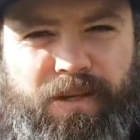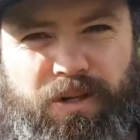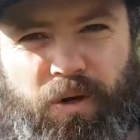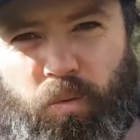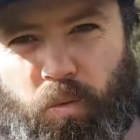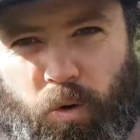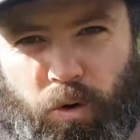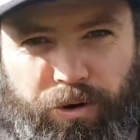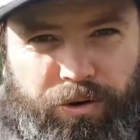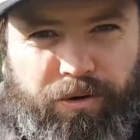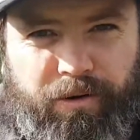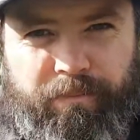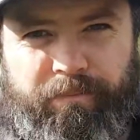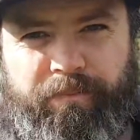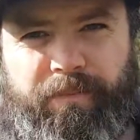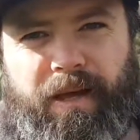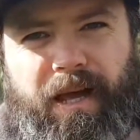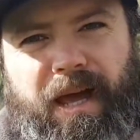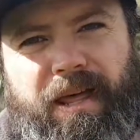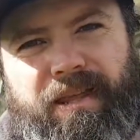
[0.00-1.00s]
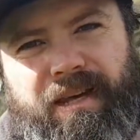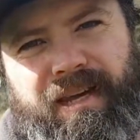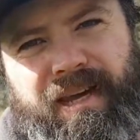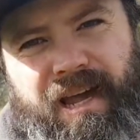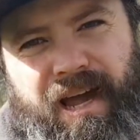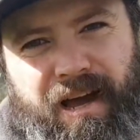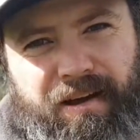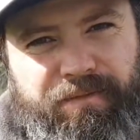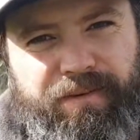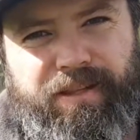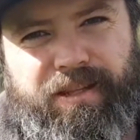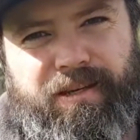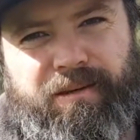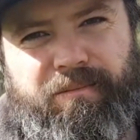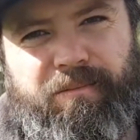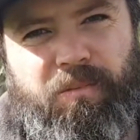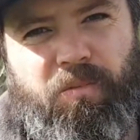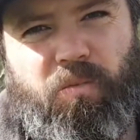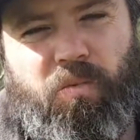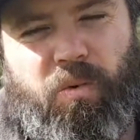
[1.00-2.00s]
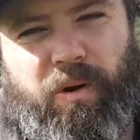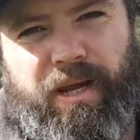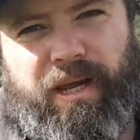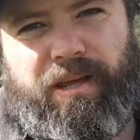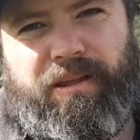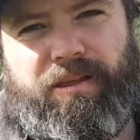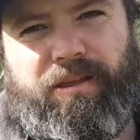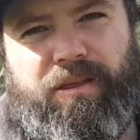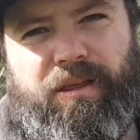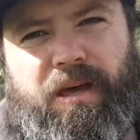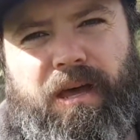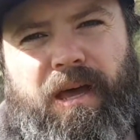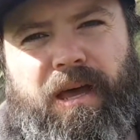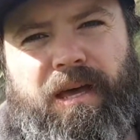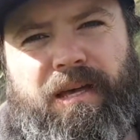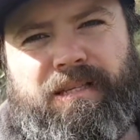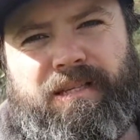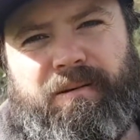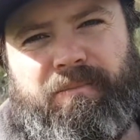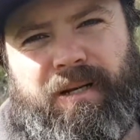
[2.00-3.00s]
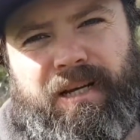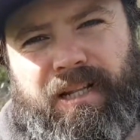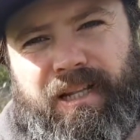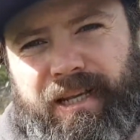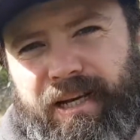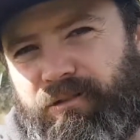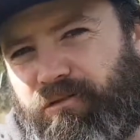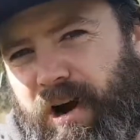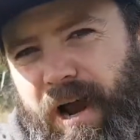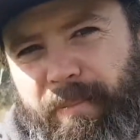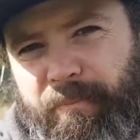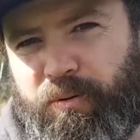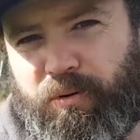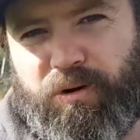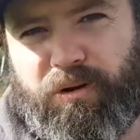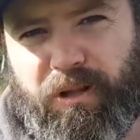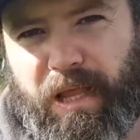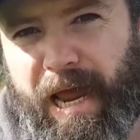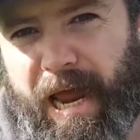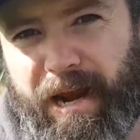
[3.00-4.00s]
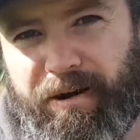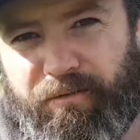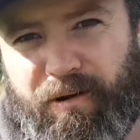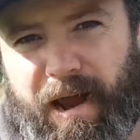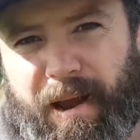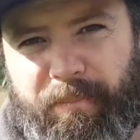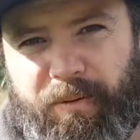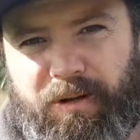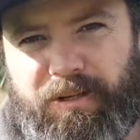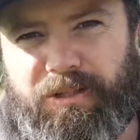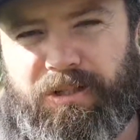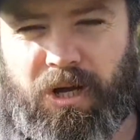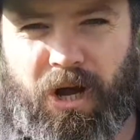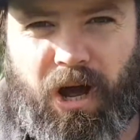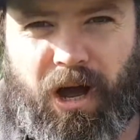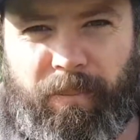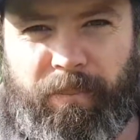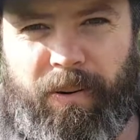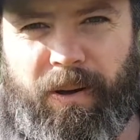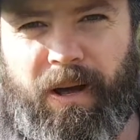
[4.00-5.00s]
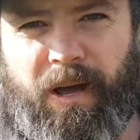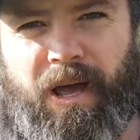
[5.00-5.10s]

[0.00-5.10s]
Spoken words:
so water them and then cover them with some cling wrap or glad wrap on top.